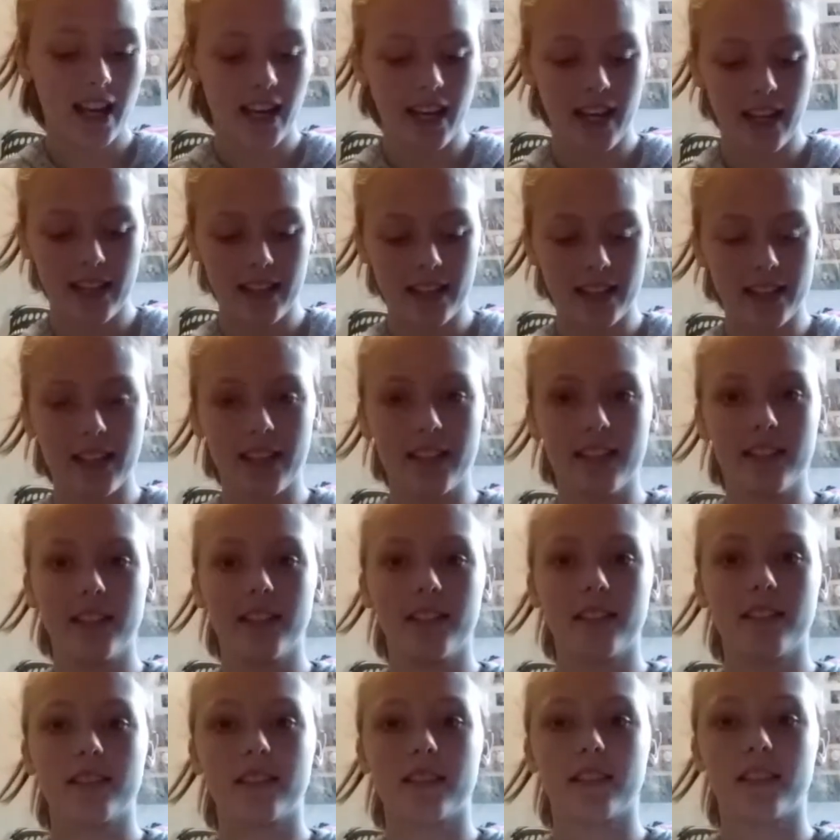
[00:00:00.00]
and then
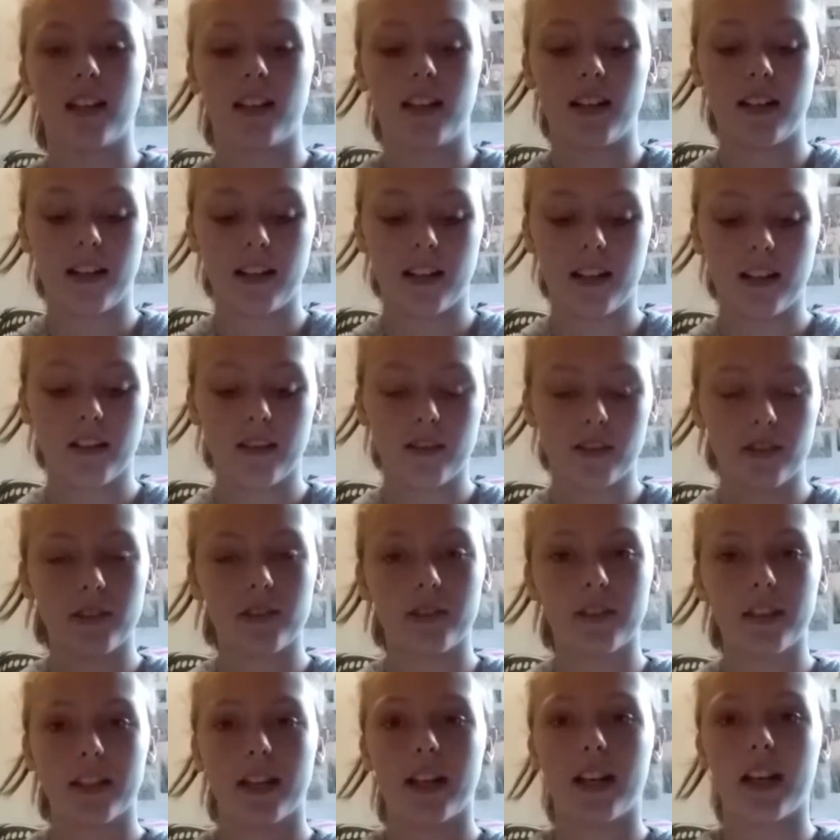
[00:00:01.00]
the
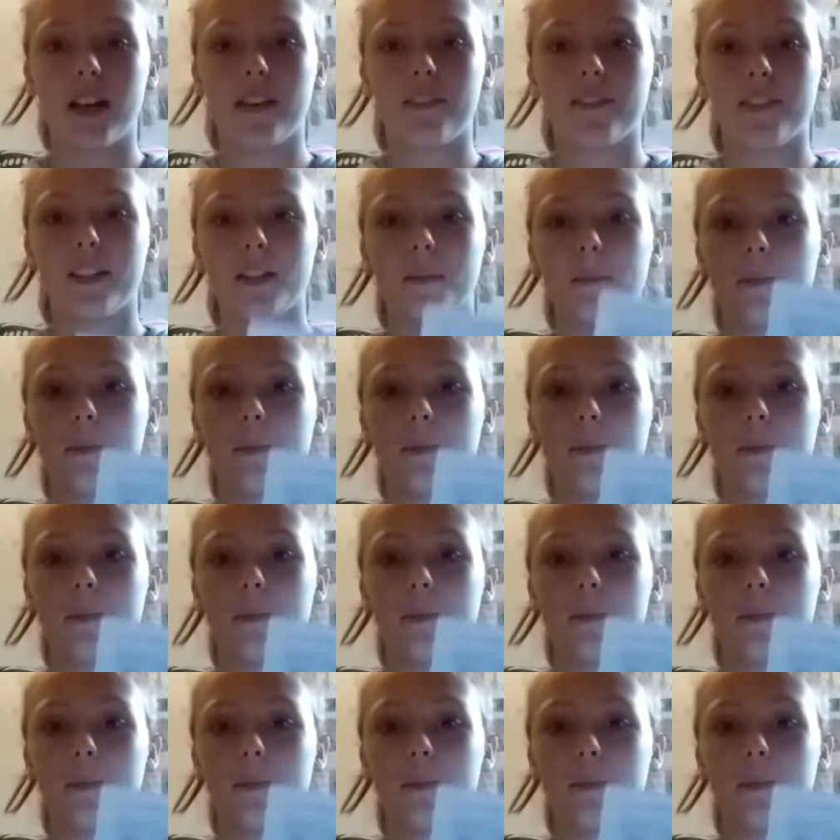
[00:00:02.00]
third thing I have in